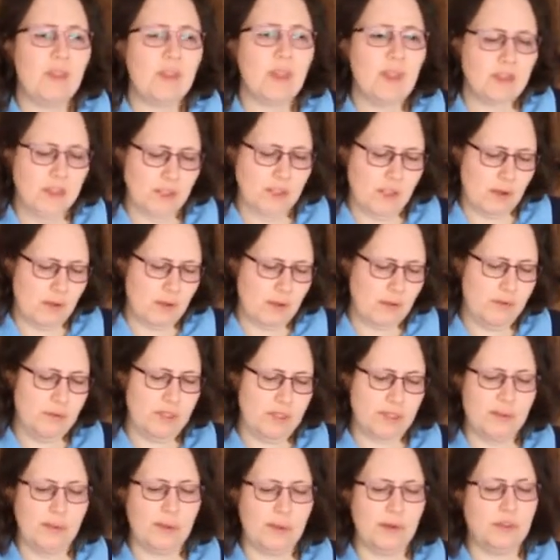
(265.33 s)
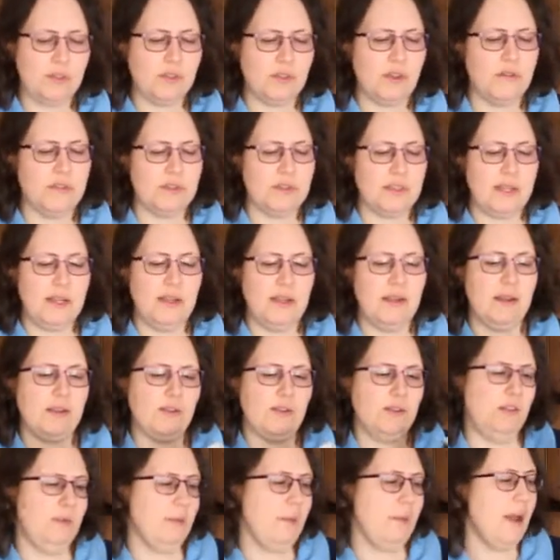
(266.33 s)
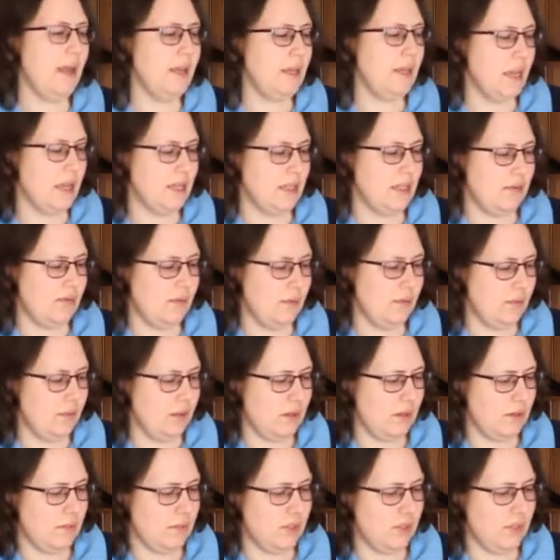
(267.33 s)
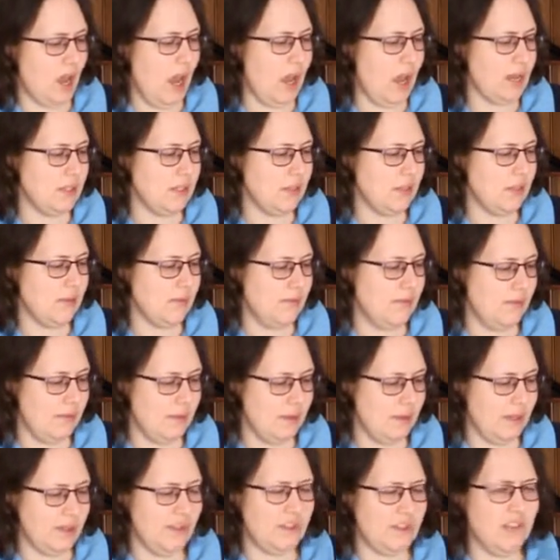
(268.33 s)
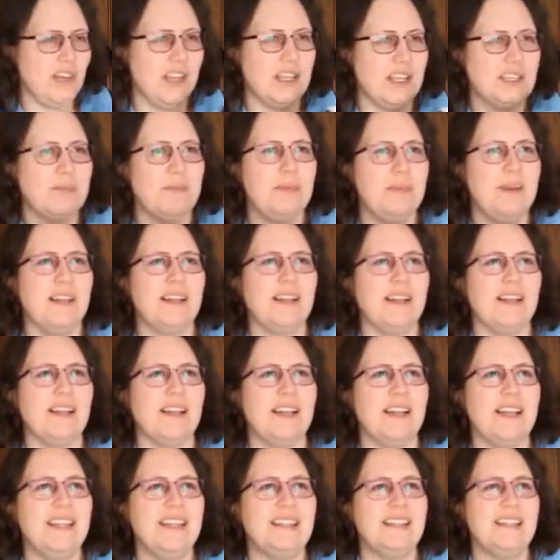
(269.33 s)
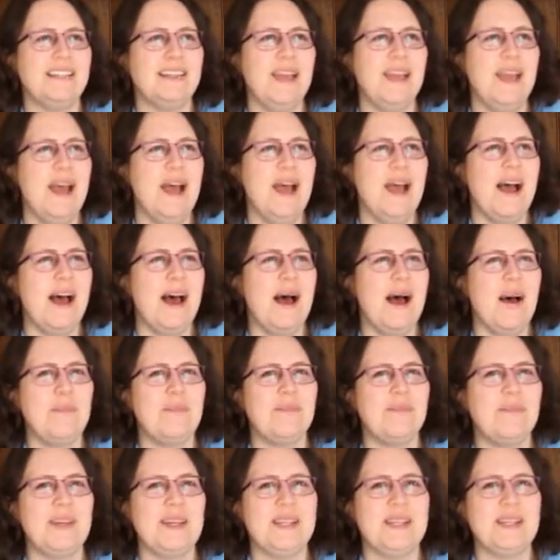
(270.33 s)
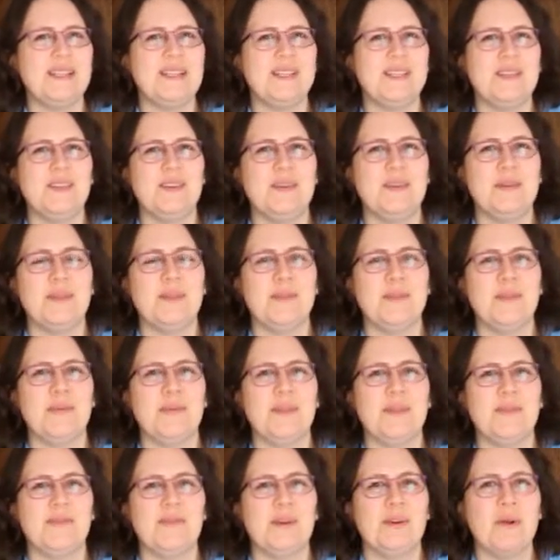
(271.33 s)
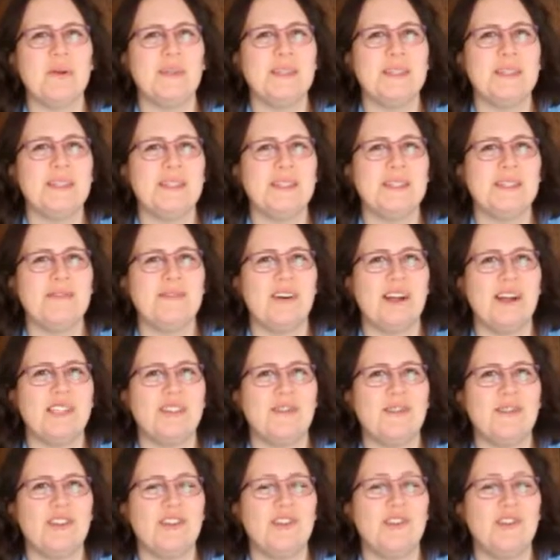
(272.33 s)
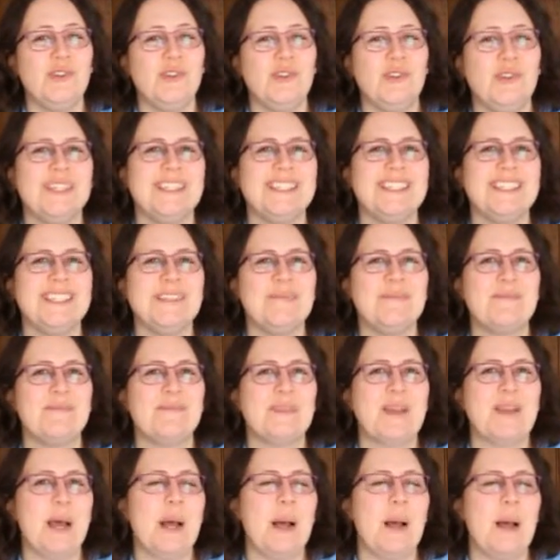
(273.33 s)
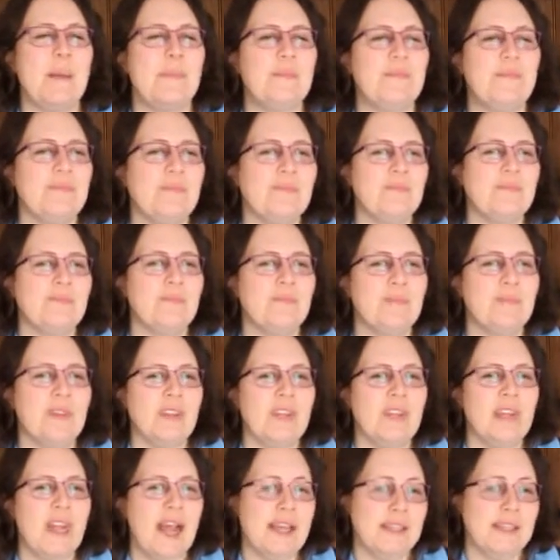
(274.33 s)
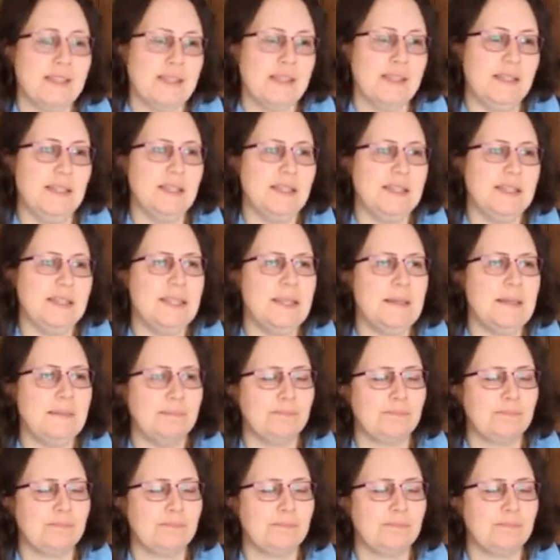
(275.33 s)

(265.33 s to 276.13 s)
So this one is obviously, as you might guess from the title, from the Shakespeare little hints, it's to do with the War of the Roses, the rise of the Tudors as a dynasty.